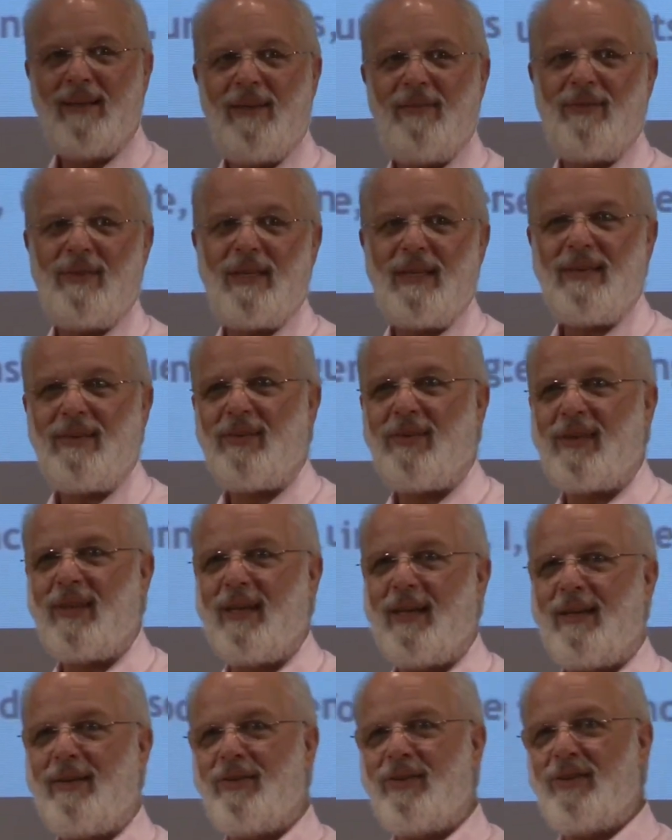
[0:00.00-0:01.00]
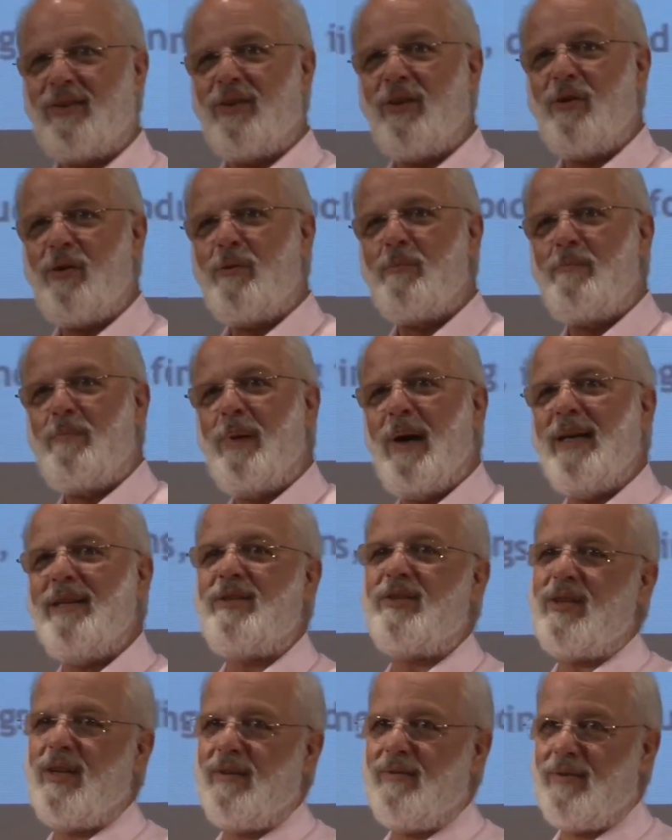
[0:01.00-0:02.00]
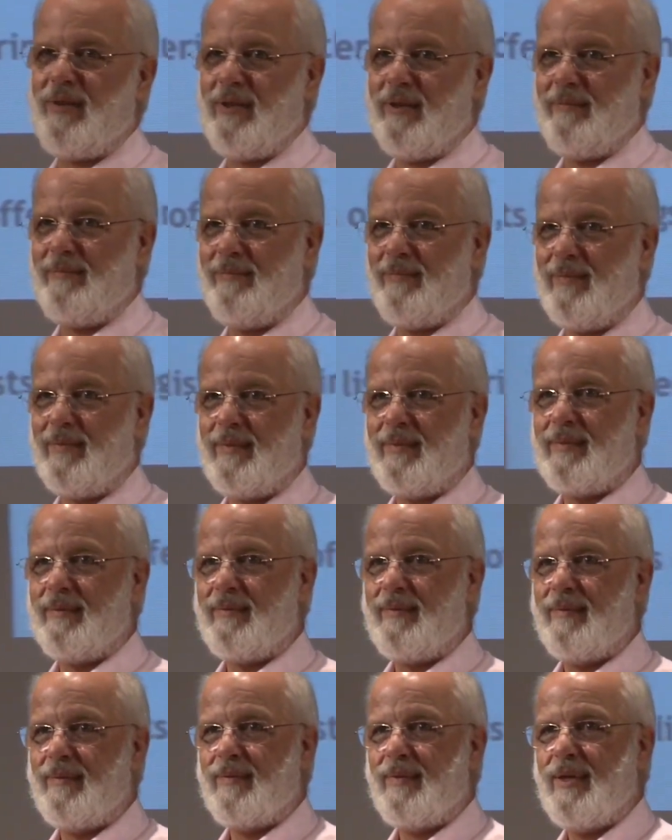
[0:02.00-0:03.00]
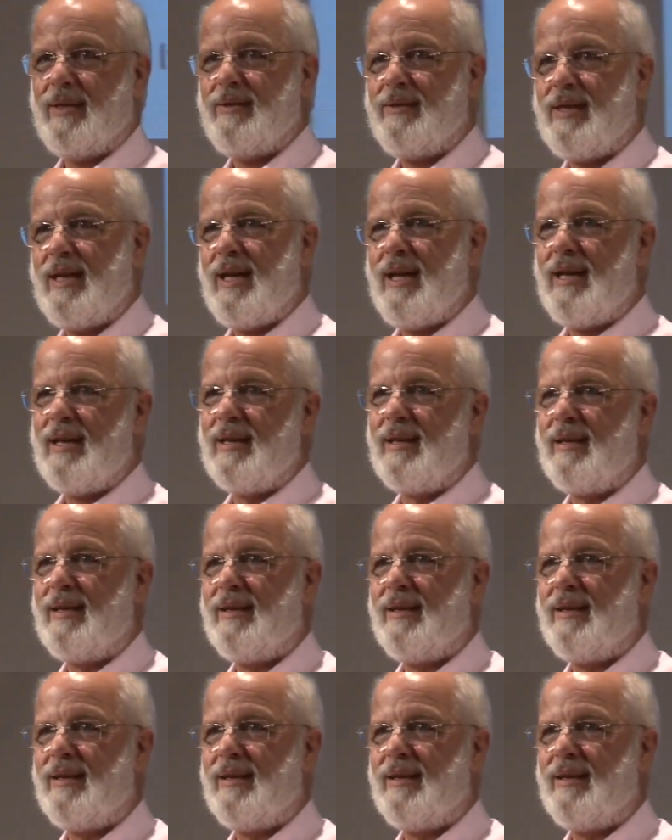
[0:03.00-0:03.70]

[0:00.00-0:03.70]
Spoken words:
of these things. There's a whole bunch of them, okay?